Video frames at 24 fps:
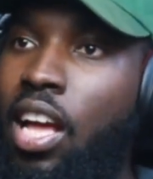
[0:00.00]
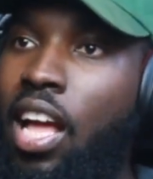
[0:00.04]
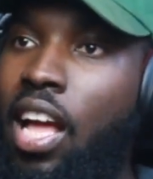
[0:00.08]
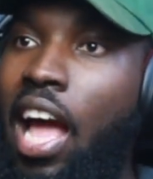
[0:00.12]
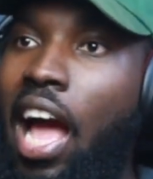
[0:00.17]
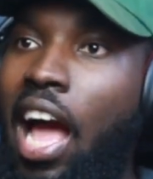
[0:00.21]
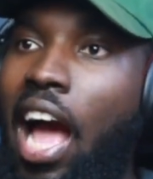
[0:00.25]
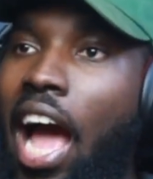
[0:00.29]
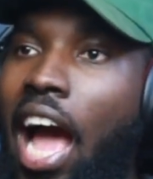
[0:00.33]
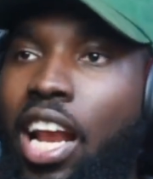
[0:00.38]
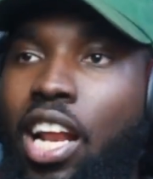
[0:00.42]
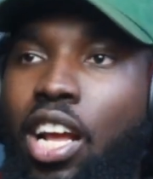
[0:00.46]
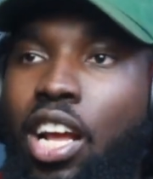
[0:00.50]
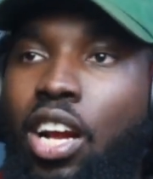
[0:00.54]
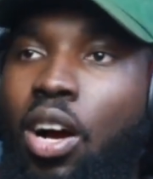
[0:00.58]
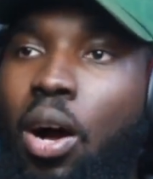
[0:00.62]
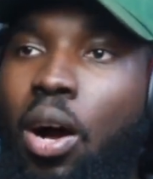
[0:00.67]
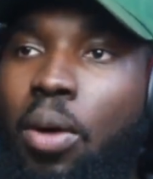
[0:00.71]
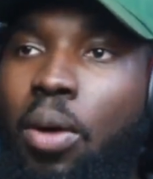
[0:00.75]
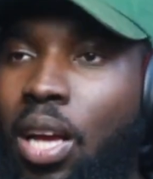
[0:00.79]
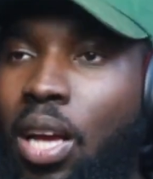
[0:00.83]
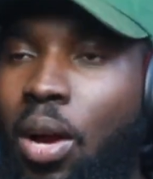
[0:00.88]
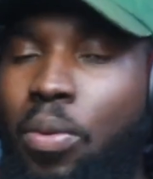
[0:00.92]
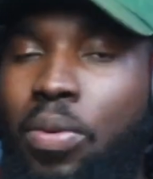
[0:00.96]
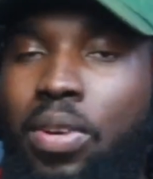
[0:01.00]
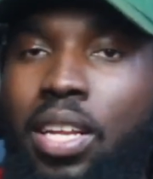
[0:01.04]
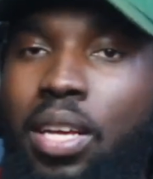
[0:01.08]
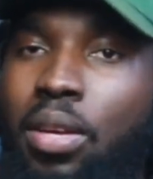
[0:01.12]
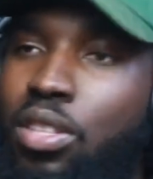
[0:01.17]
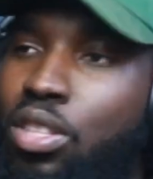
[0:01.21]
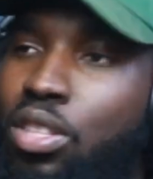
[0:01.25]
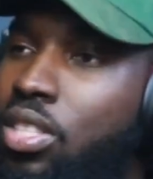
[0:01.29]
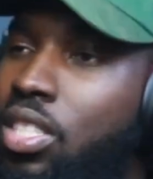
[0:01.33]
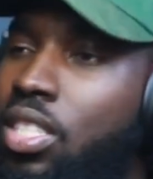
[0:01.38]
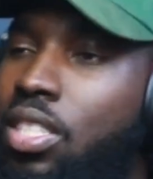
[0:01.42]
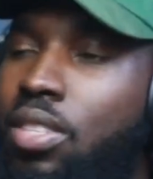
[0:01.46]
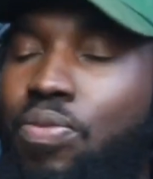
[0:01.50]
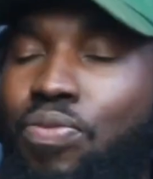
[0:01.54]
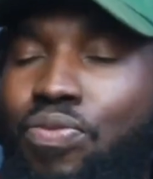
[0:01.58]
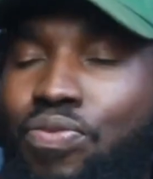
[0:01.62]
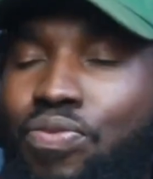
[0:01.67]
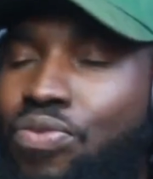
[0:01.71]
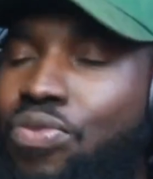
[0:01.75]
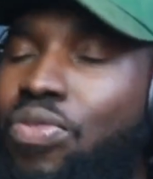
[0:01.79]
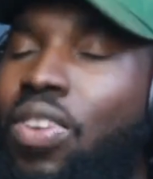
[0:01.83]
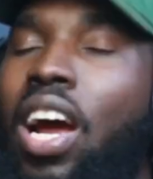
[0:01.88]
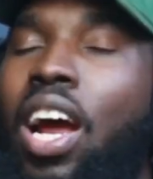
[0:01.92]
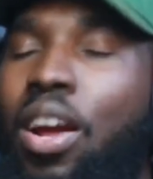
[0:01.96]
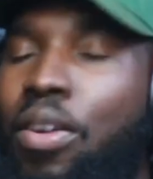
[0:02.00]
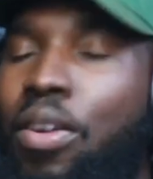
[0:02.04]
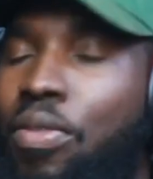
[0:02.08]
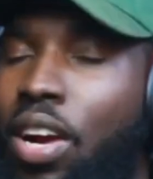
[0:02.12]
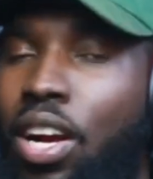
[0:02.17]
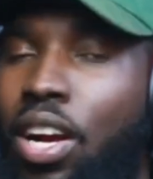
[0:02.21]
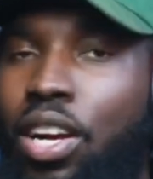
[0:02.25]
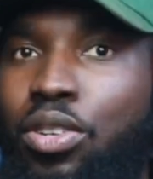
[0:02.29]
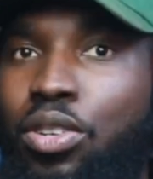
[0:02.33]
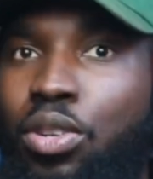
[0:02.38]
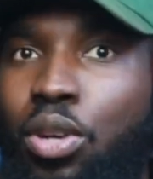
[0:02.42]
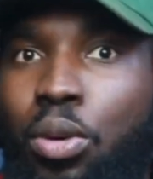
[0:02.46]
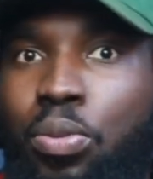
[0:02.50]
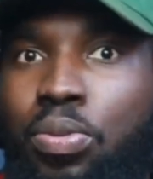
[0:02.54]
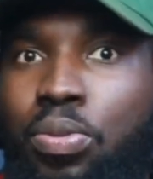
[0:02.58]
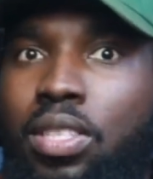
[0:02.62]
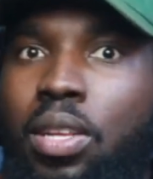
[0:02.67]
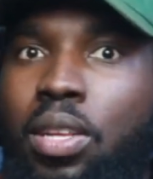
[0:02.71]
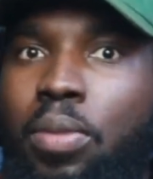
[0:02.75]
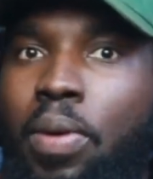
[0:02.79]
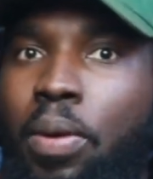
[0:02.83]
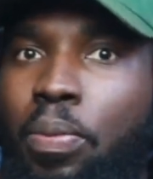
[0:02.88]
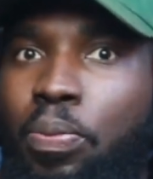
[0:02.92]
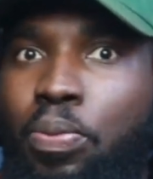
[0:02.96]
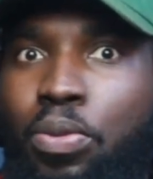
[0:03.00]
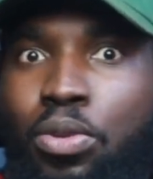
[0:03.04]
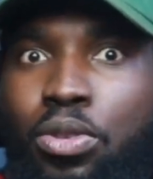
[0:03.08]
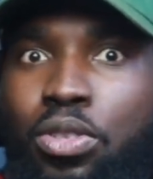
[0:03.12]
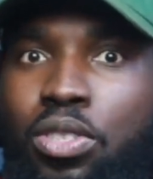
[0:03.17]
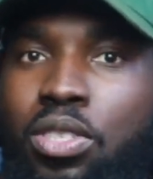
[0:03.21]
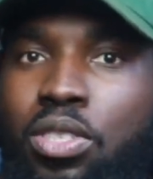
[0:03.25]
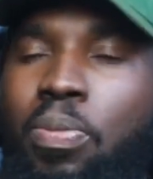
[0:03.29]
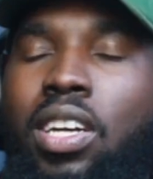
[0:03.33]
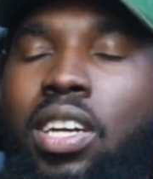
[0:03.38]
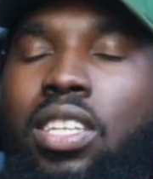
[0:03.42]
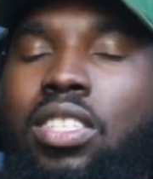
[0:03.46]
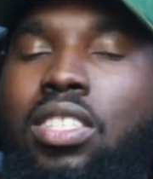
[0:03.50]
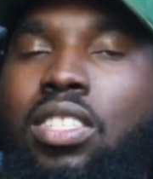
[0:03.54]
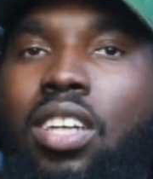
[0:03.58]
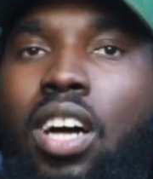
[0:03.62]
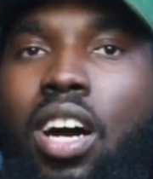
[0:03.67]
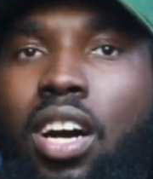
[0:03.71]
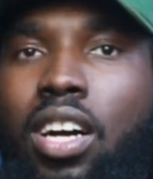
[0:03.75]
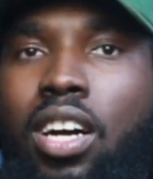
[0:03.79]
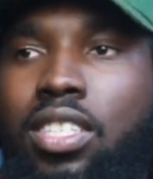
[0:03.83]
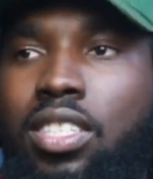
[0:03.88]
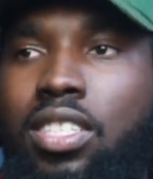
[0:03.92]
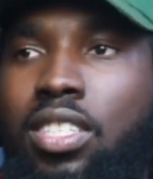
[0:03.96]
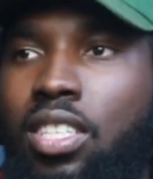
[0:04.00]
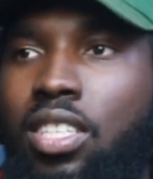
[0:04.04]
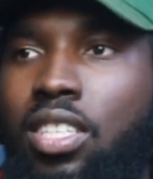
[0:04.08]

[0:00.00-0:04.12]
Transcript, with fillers: And it comes out with a very, very dope snippet produced by Sarz.